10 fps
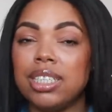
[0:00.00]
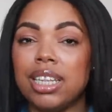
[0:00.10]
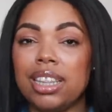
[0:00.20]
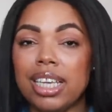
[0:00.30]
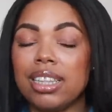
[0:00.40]
It's
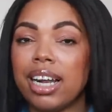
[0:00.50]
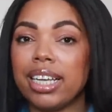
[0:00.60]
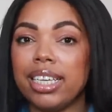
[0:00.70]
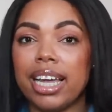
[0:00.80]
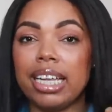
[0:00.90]
the thing that
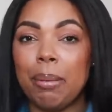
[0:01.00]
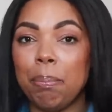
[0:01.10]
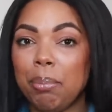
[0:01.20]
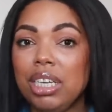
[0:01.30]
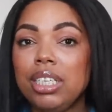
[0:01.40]
I get
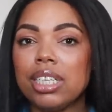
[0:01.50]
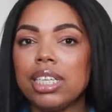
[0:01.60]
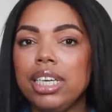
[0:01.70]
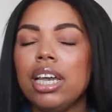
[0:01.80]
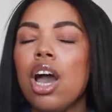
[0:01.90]

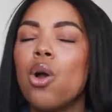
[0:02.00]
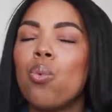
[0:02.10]
immediately,